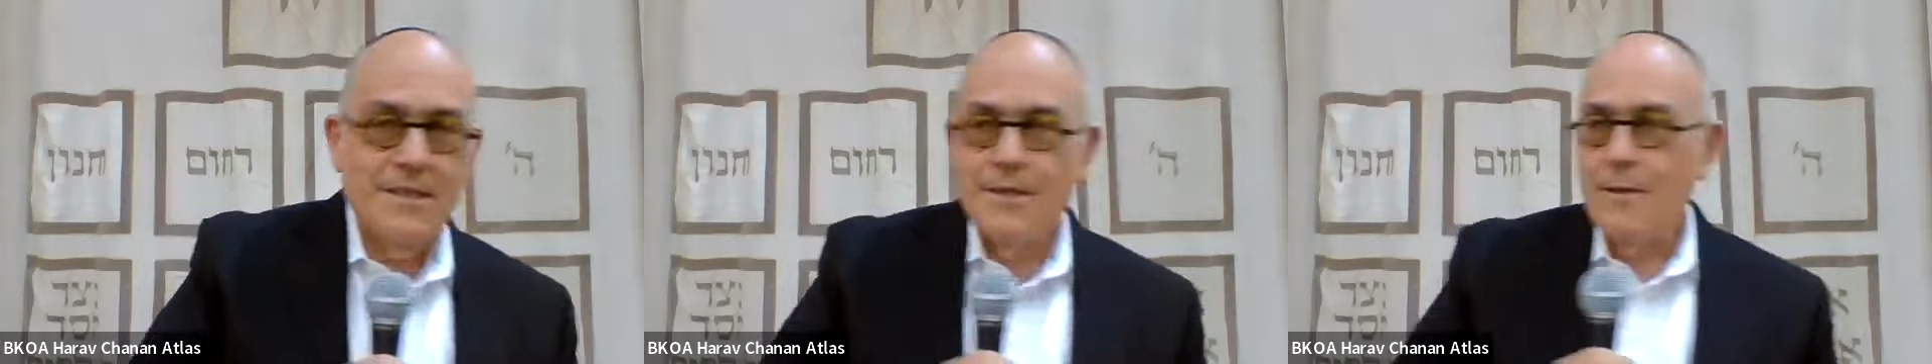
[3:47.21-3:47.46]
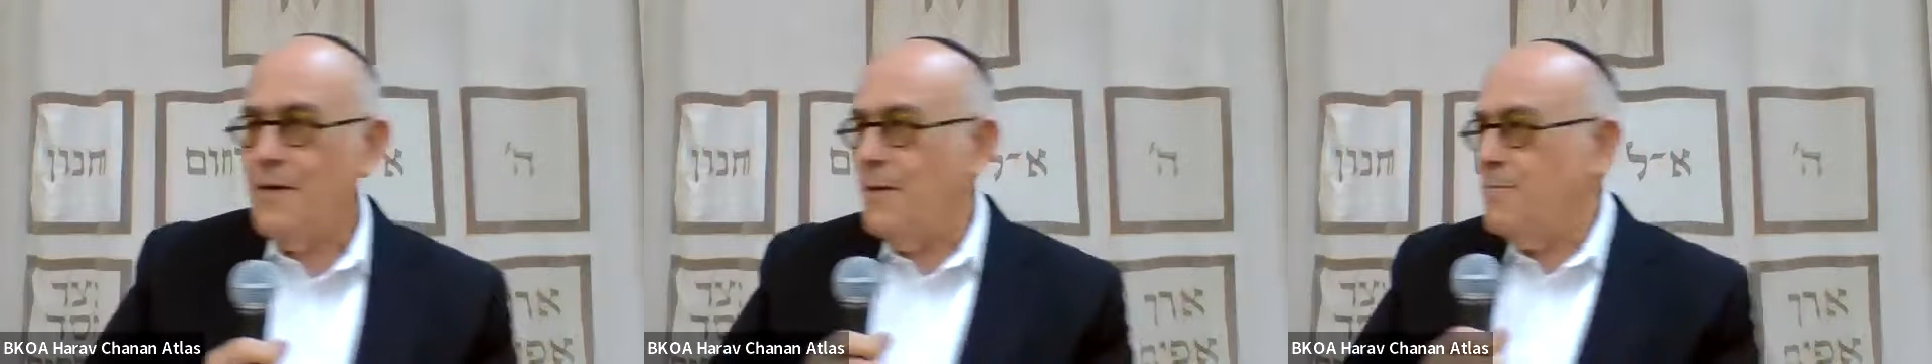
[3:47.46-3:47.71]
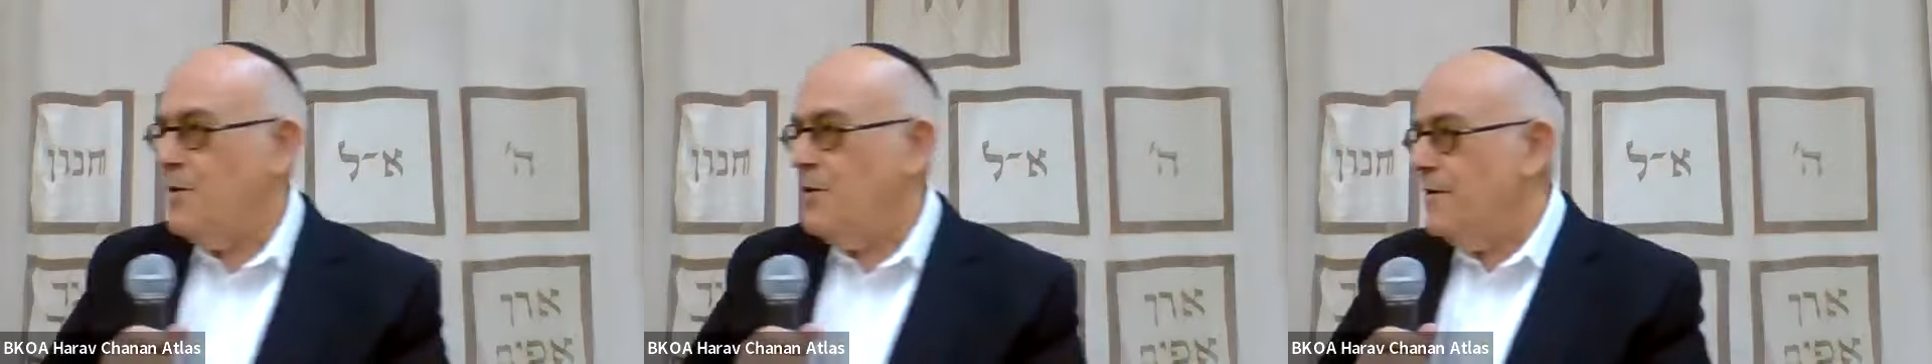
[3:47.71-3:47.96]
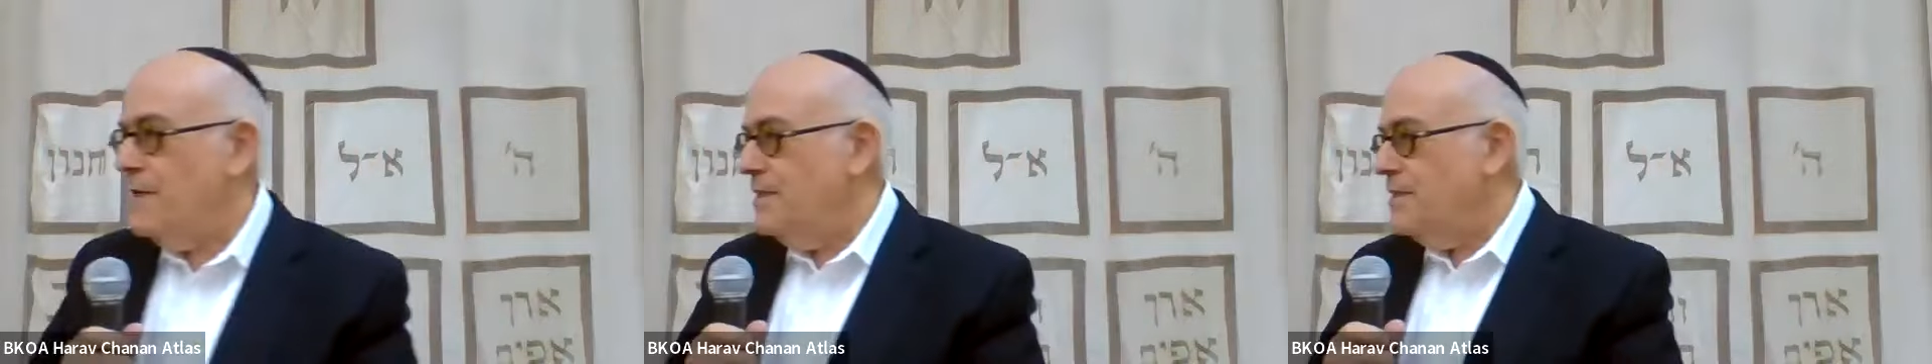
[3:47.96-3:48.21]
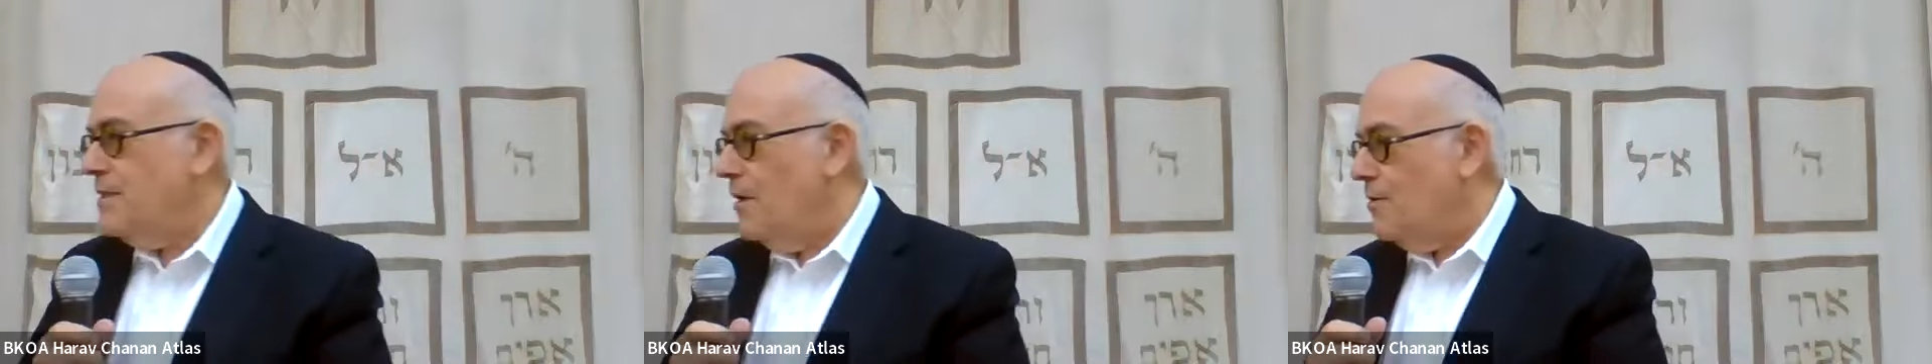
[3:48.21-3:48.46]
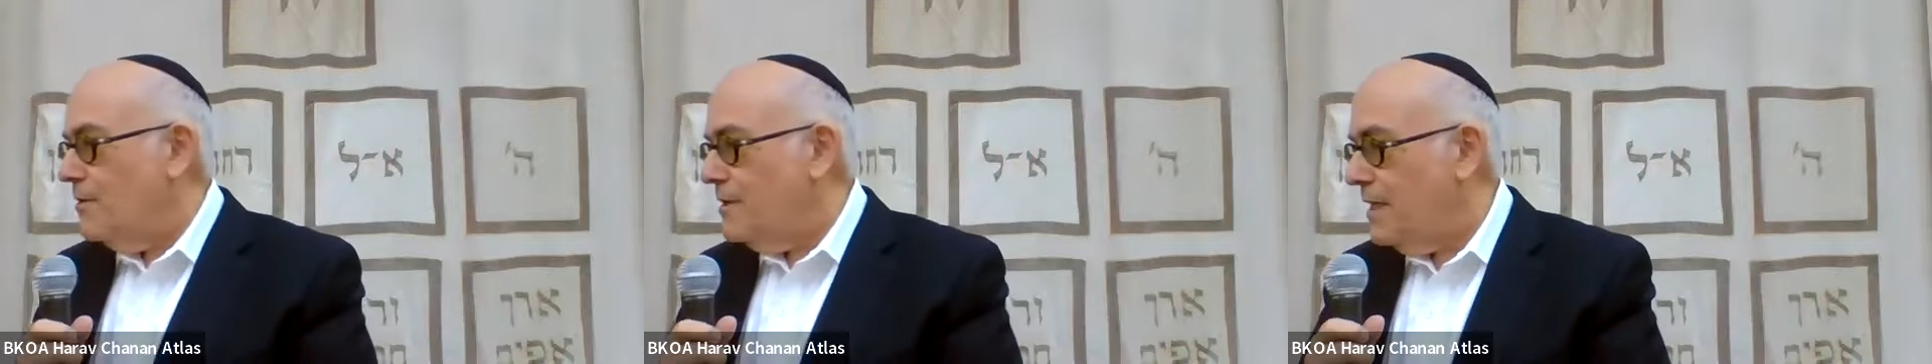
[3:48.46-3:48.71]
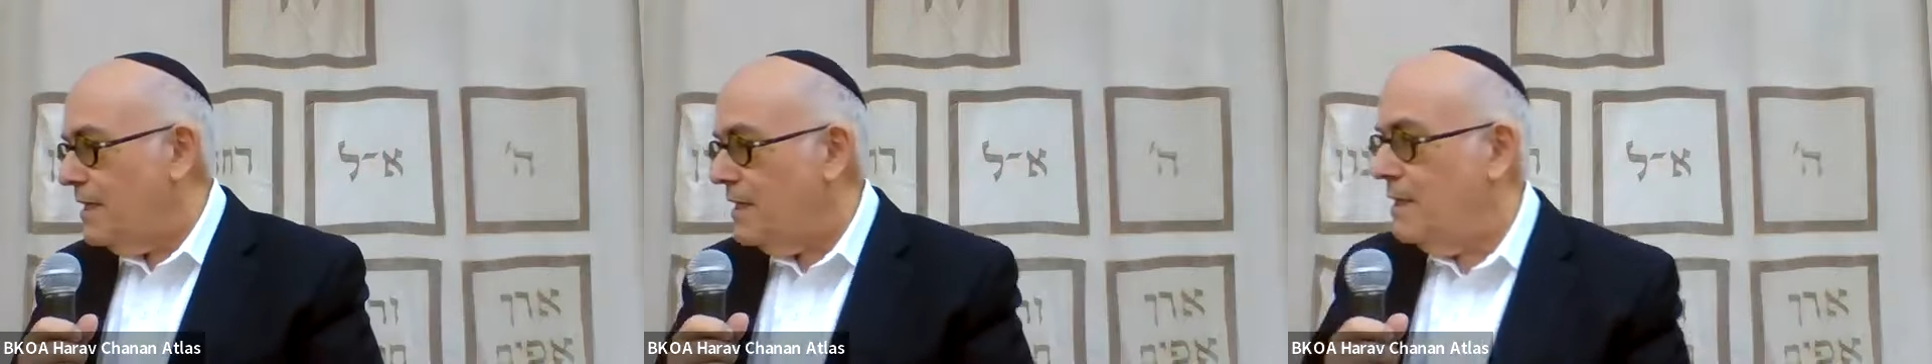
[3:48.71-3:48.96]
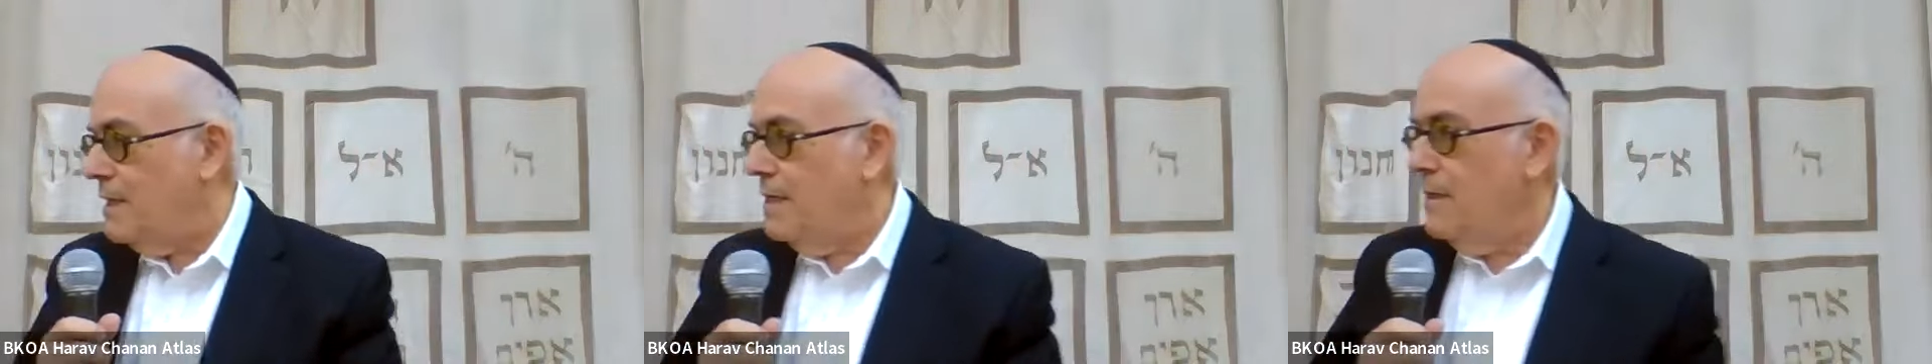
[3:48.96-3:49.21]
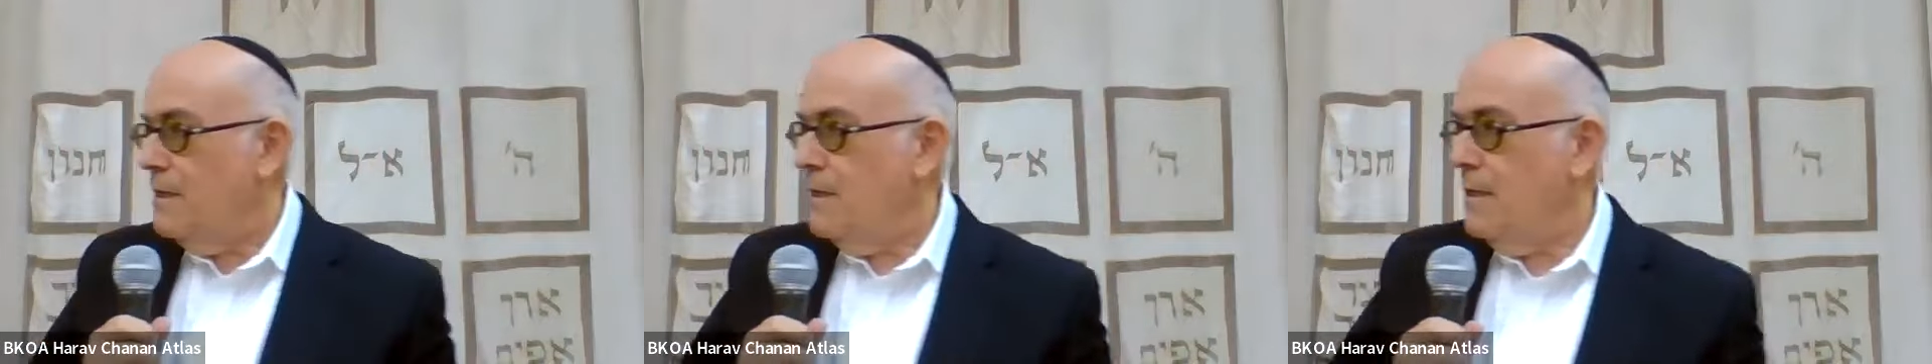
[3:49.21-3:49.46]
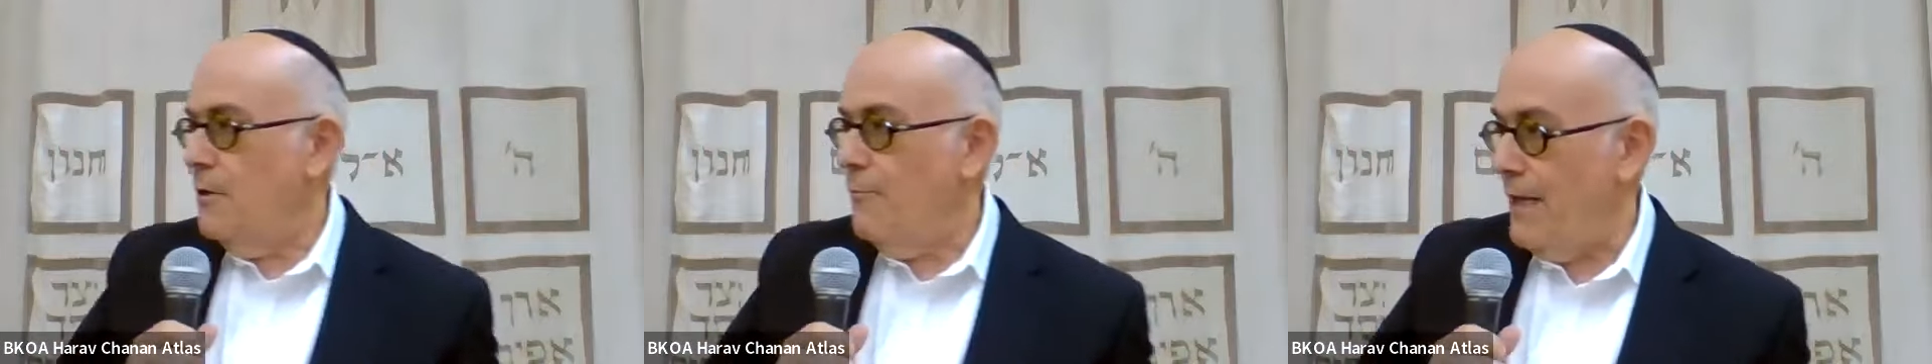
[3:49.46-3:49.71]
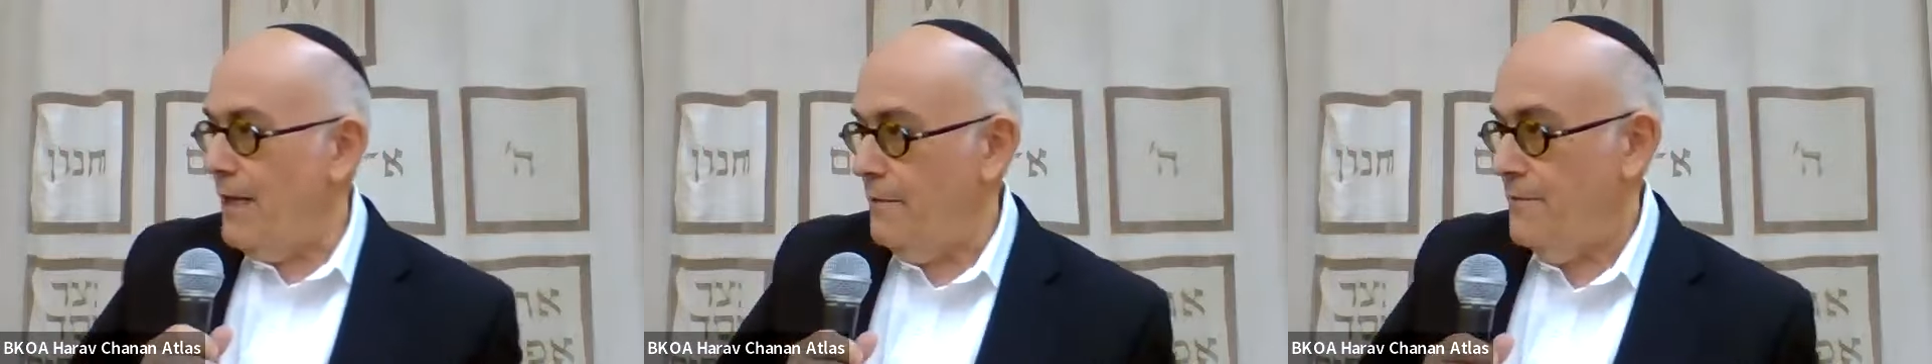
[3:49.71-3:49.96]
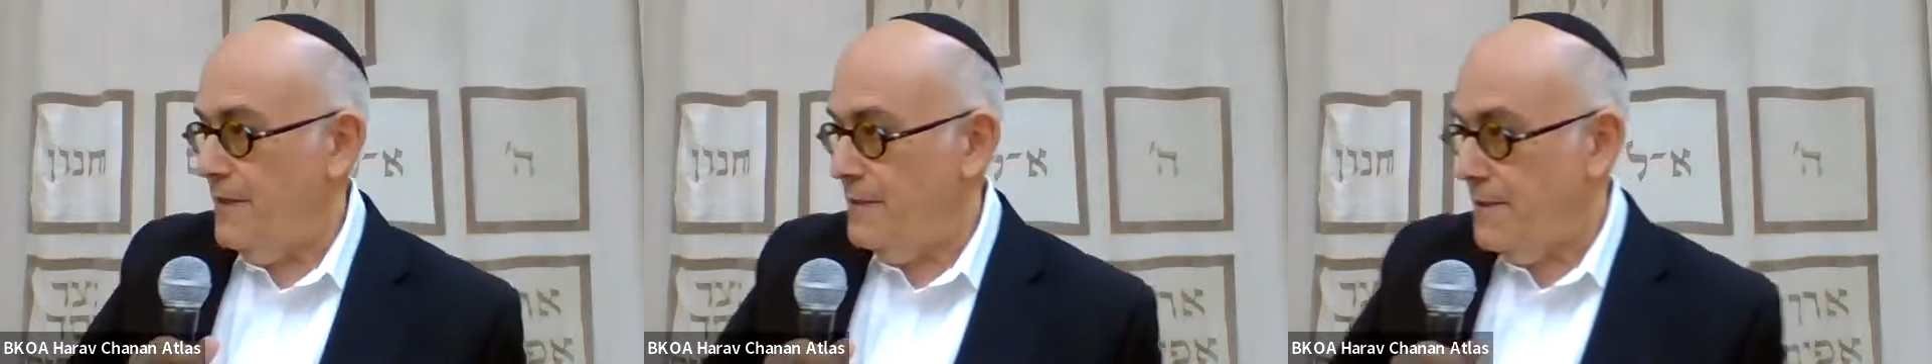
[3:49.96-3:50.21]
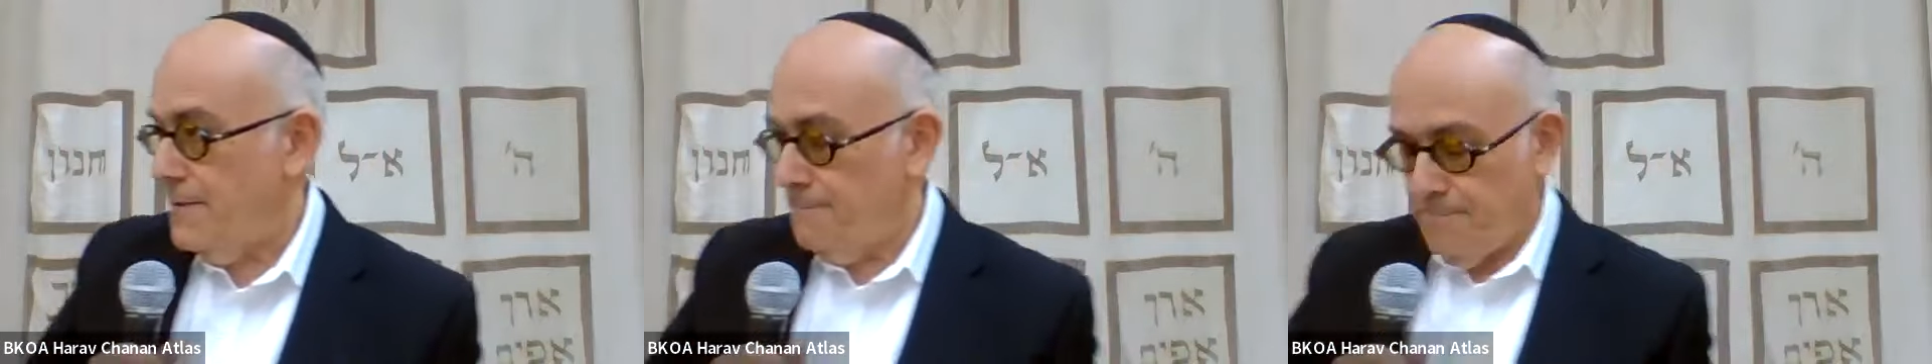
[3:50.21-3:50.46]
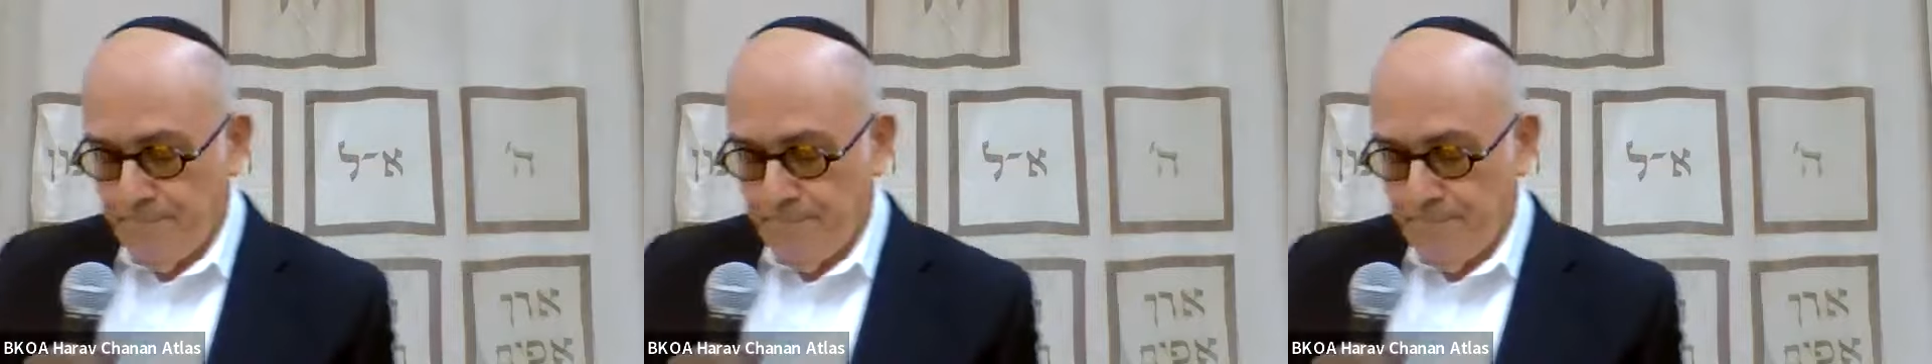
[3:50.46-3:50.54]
Yom Kippur is utterly irrelevant.